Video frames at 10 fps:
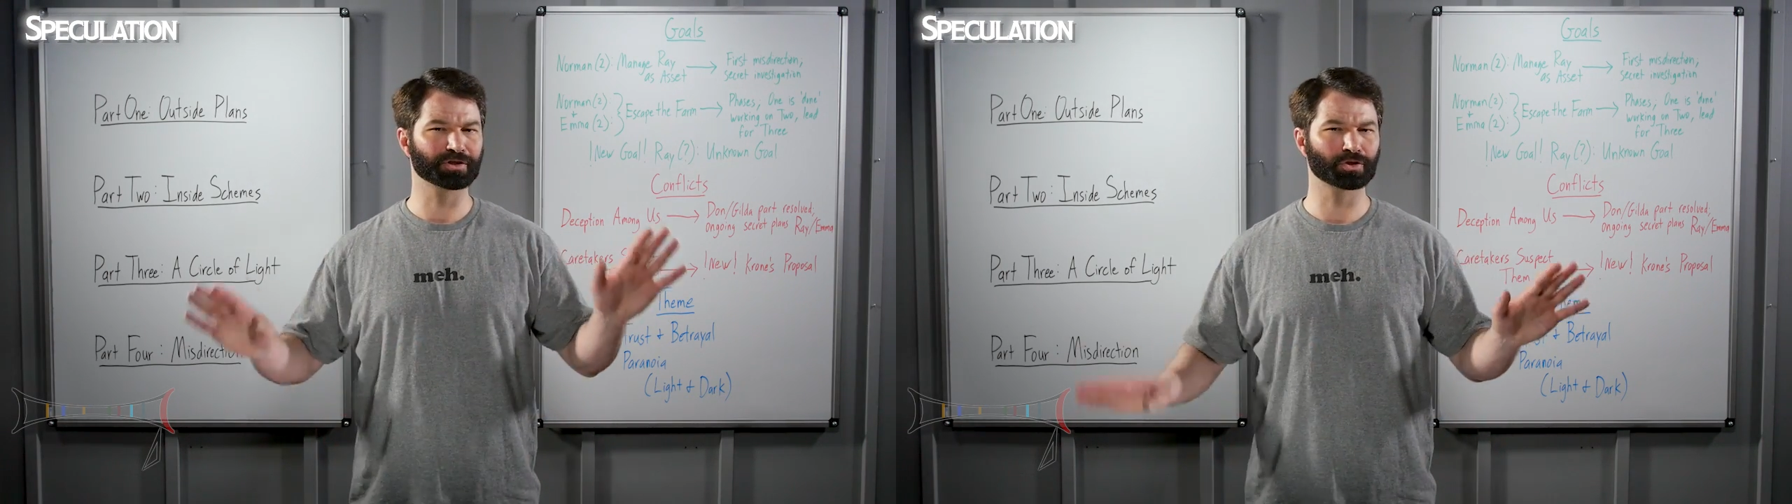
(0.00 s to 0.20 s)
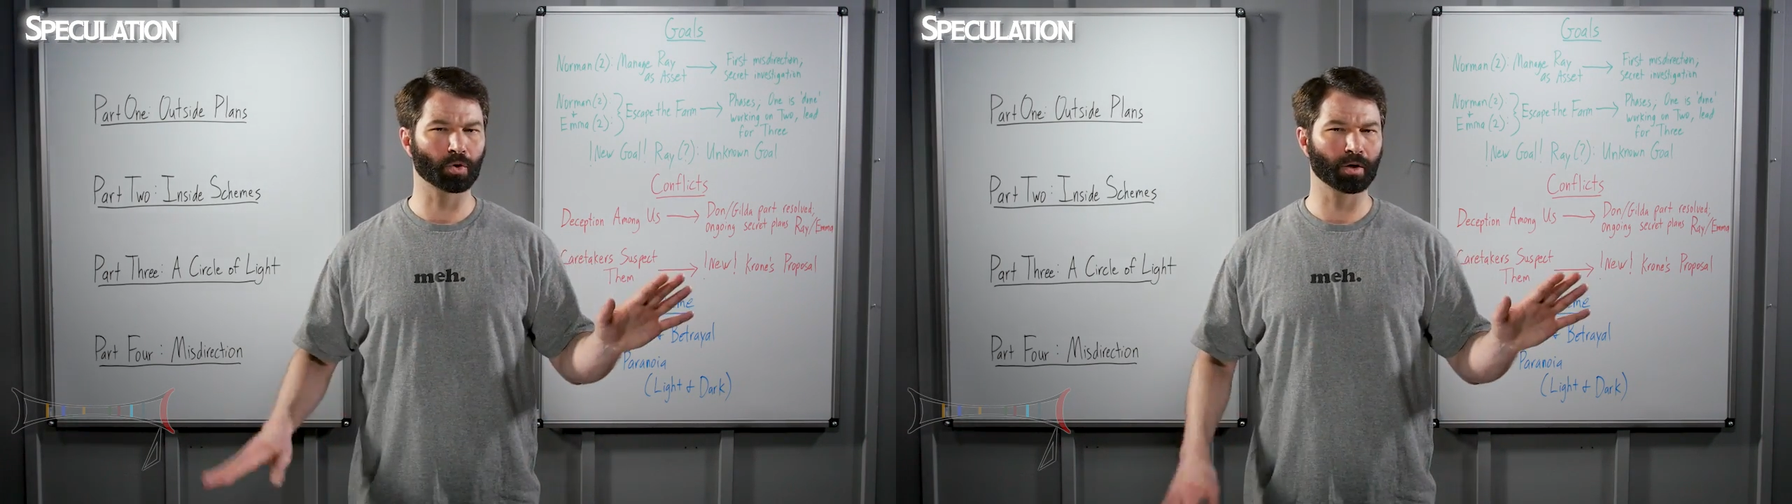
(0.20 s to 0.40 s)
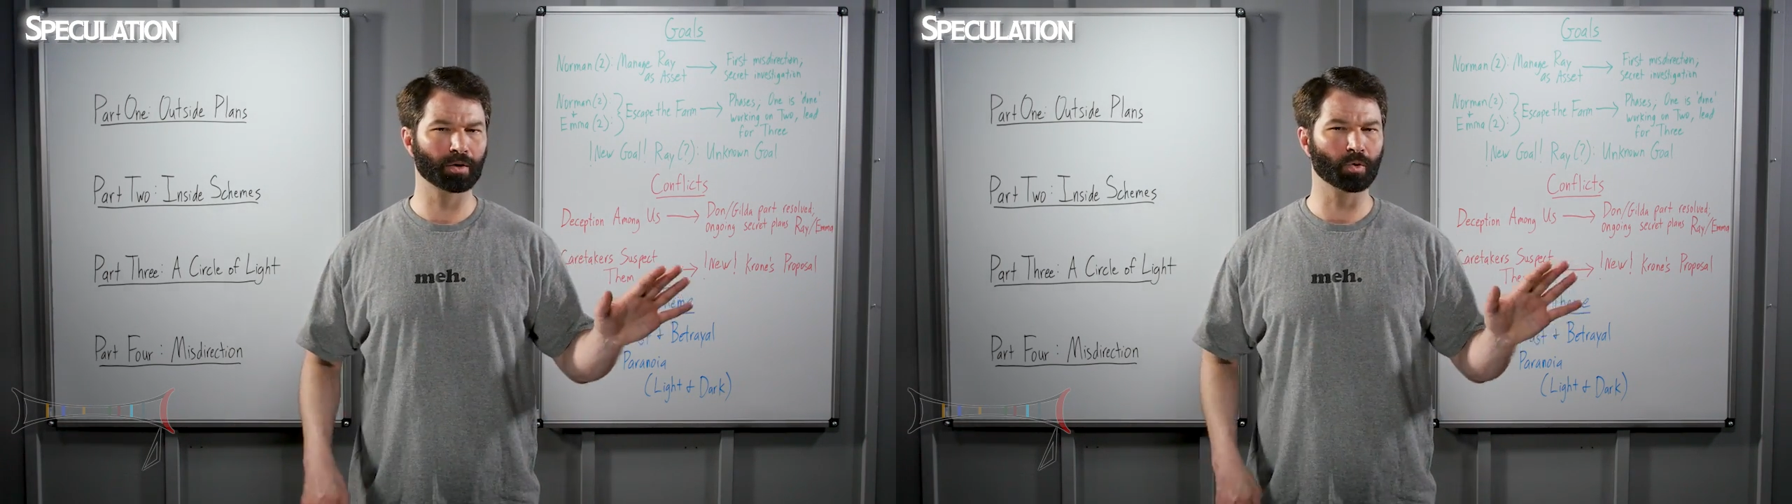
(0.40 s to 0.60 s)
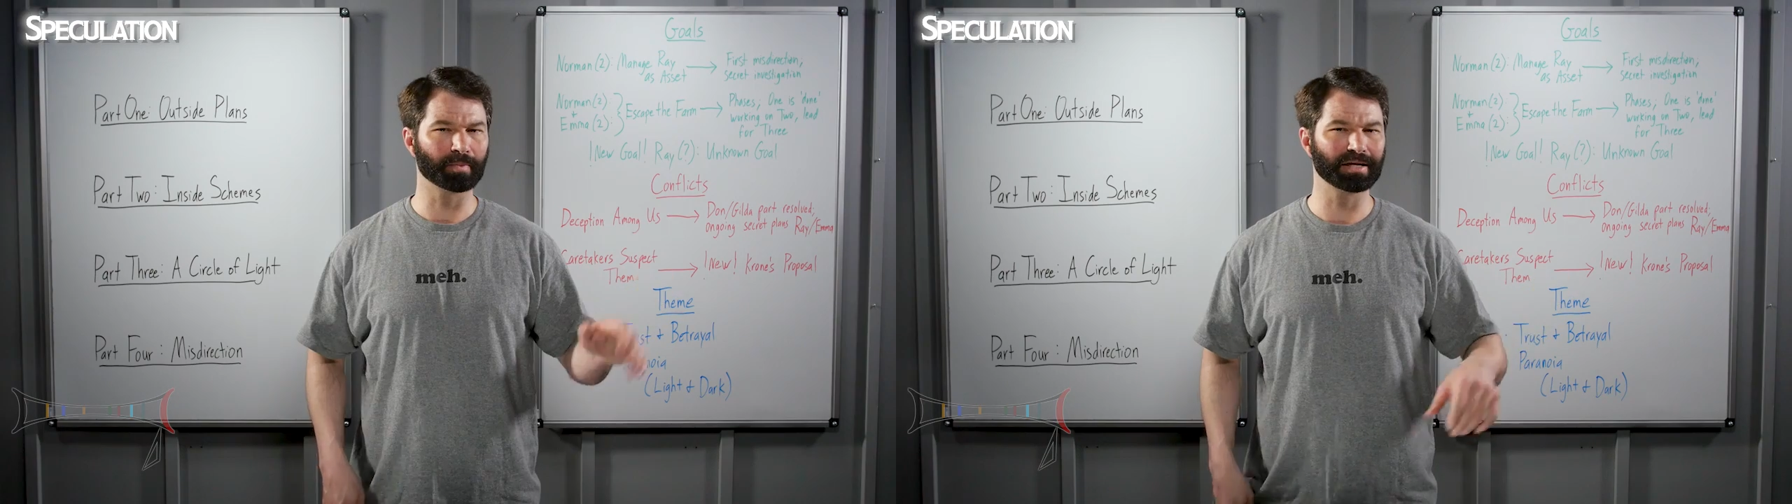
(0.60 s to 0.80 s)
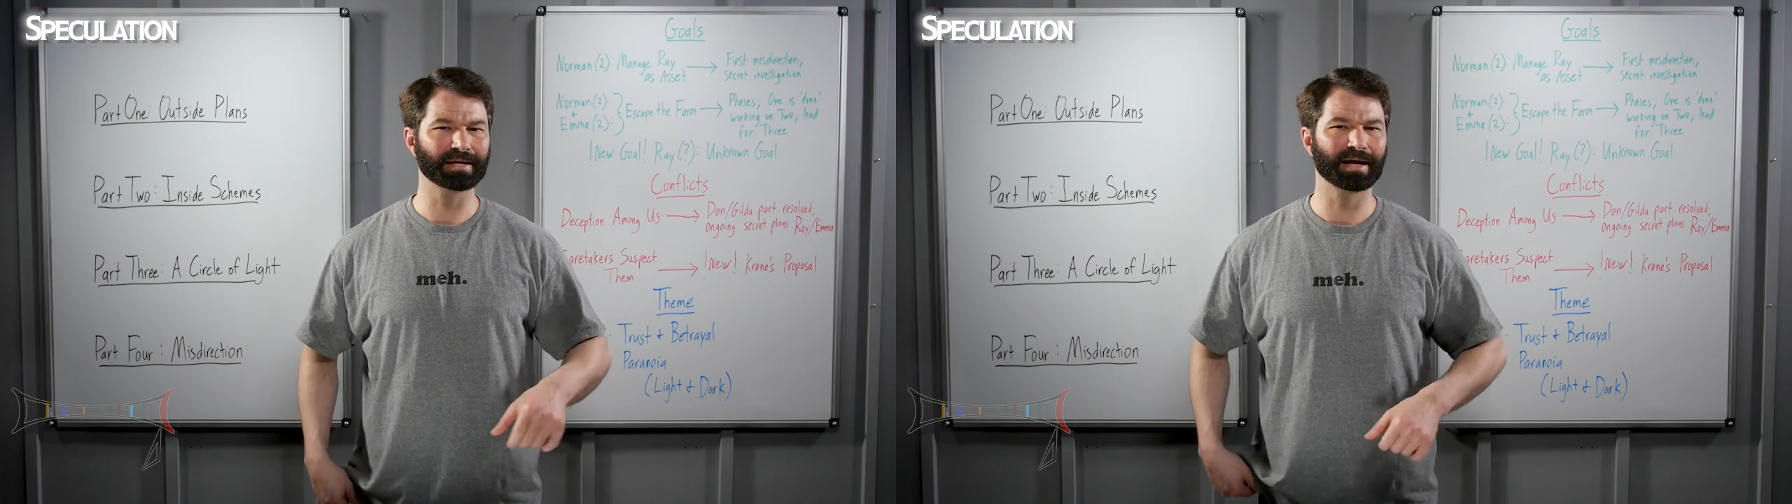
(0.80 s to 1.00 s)
story will
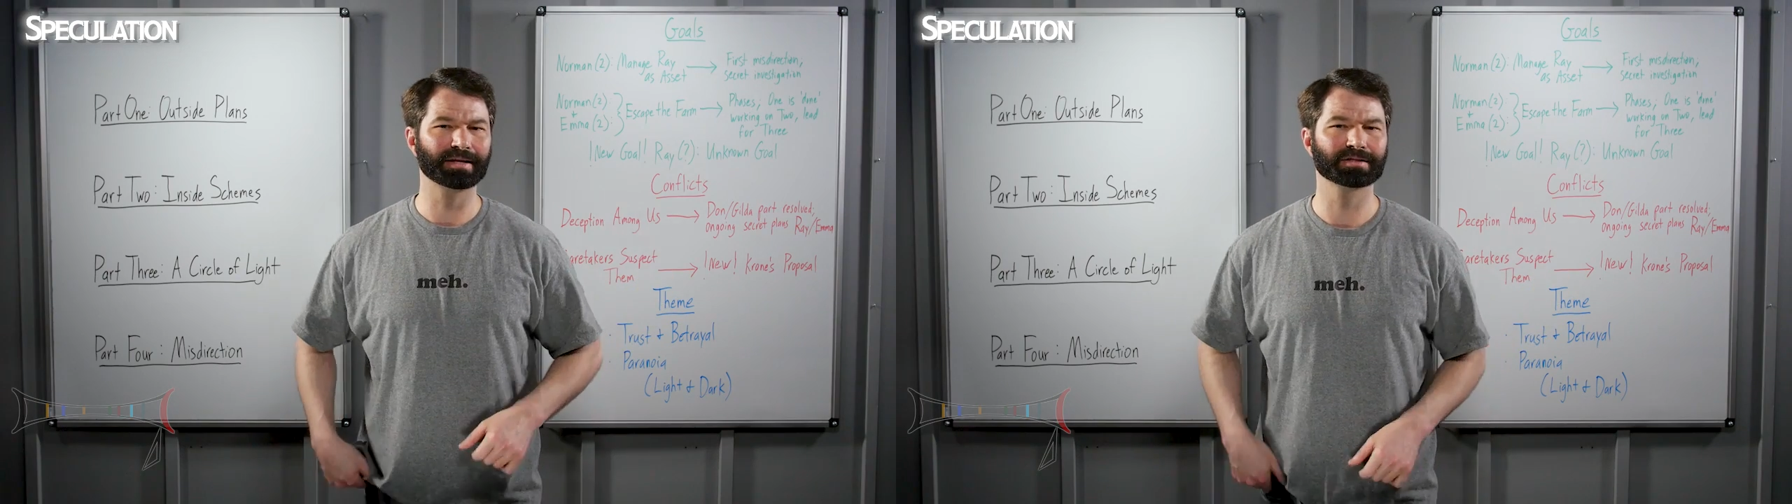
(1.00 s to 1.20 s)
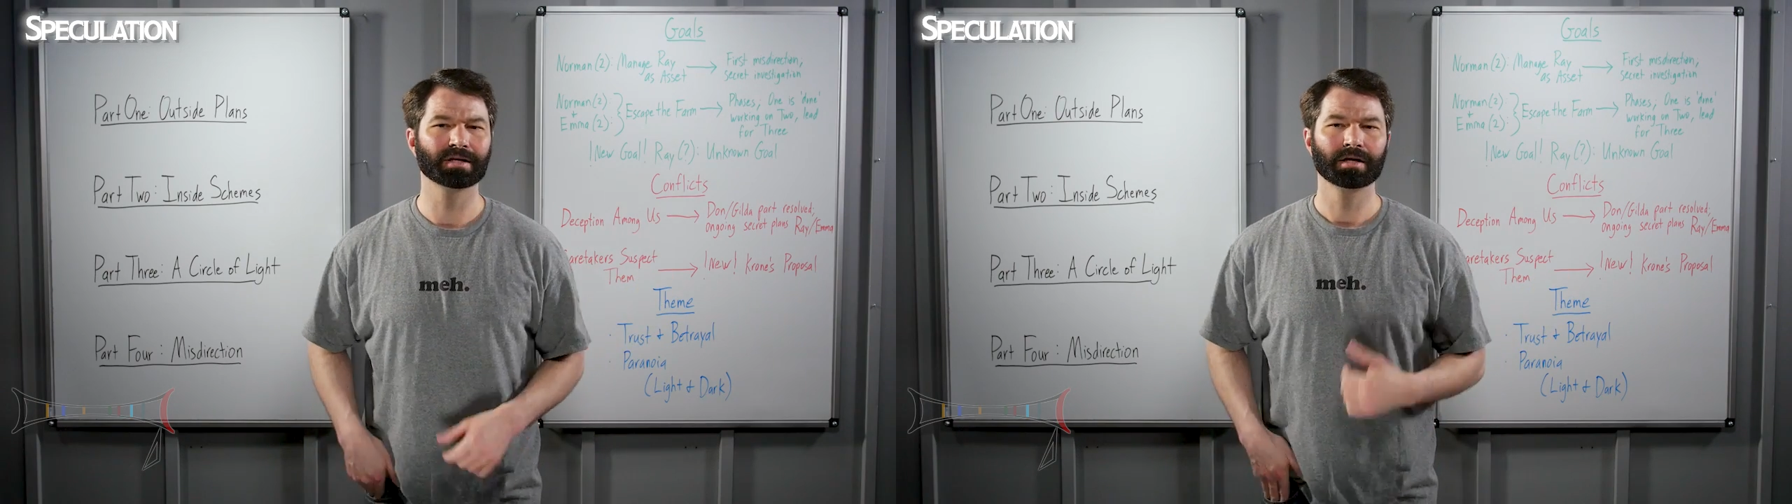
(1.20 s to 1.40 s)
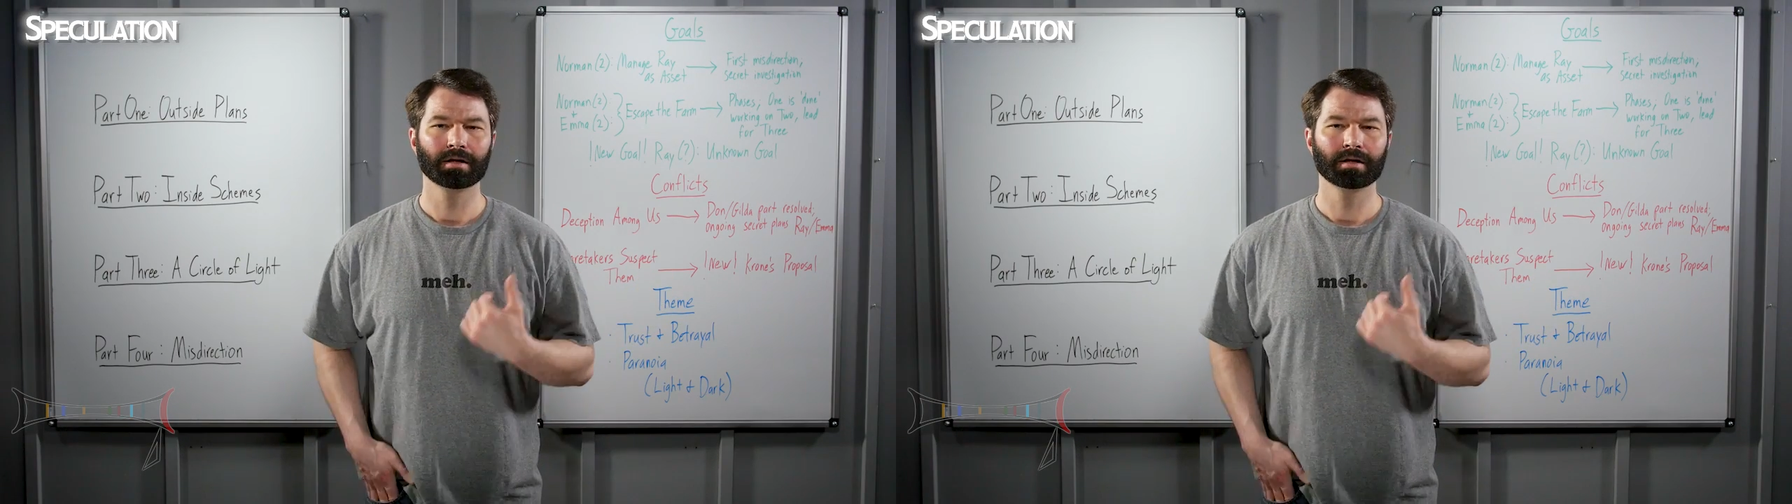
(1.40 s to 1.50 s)
be yet,